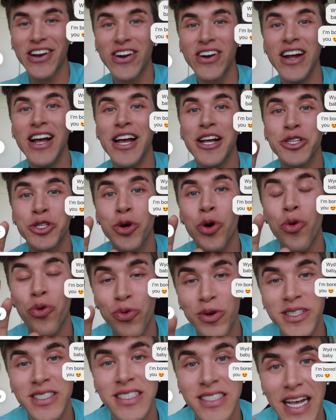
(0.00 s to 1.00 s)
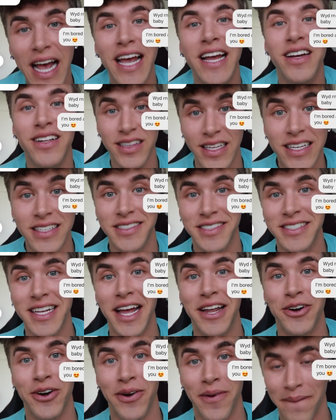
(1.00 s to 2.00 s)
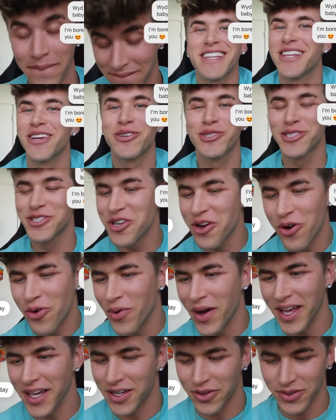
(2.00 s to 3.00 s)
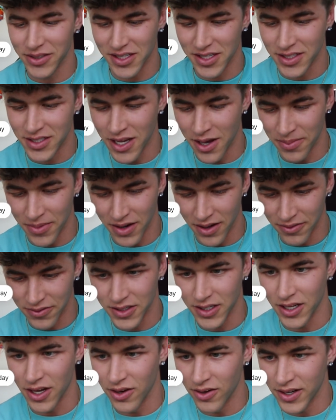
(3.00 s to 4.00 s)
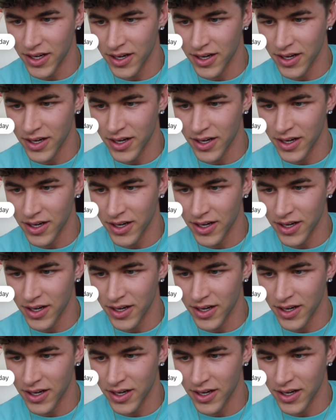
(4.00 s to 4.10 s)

her to a recycling center. There's no way Chris is dumb enough to go